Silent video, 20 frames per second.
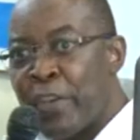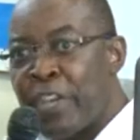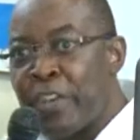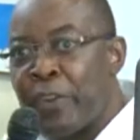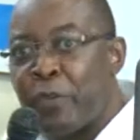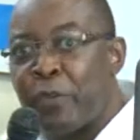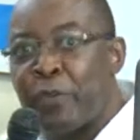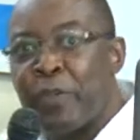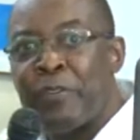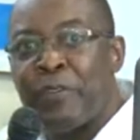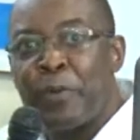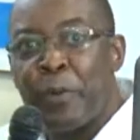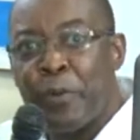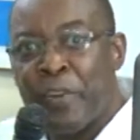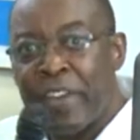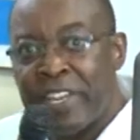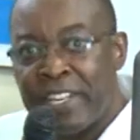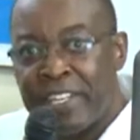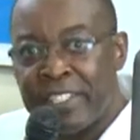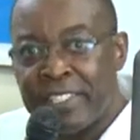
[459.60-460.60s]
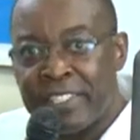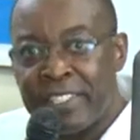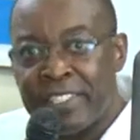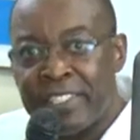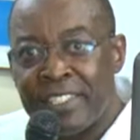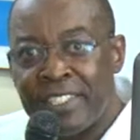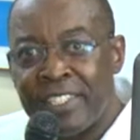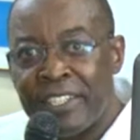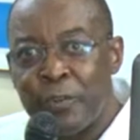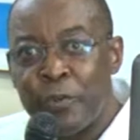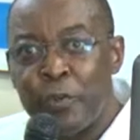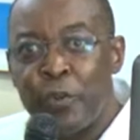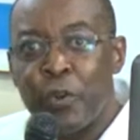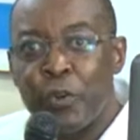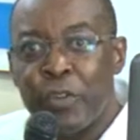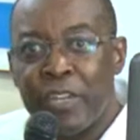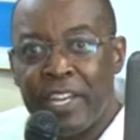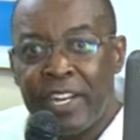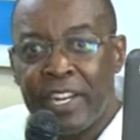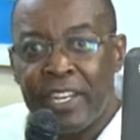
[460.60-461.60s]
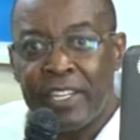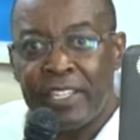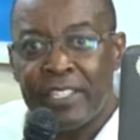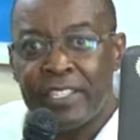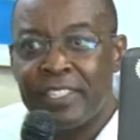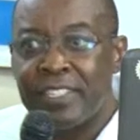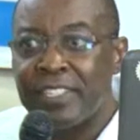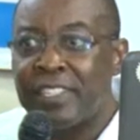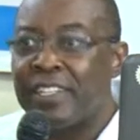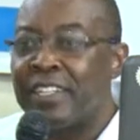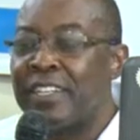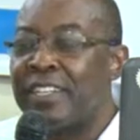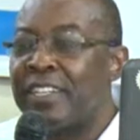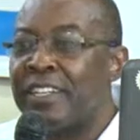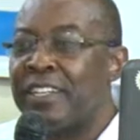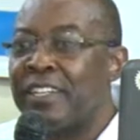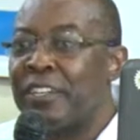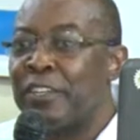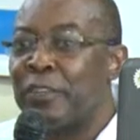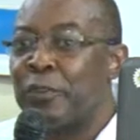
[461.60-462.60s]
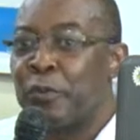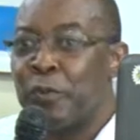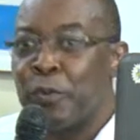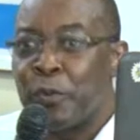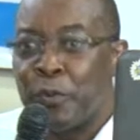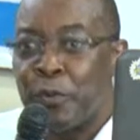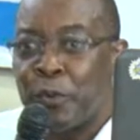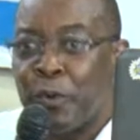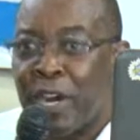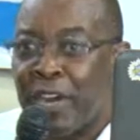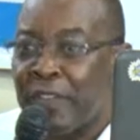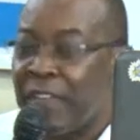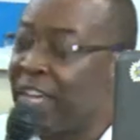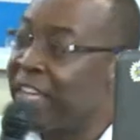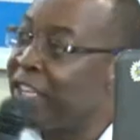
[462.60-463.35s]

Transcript: into the providers, to JOTRH, to other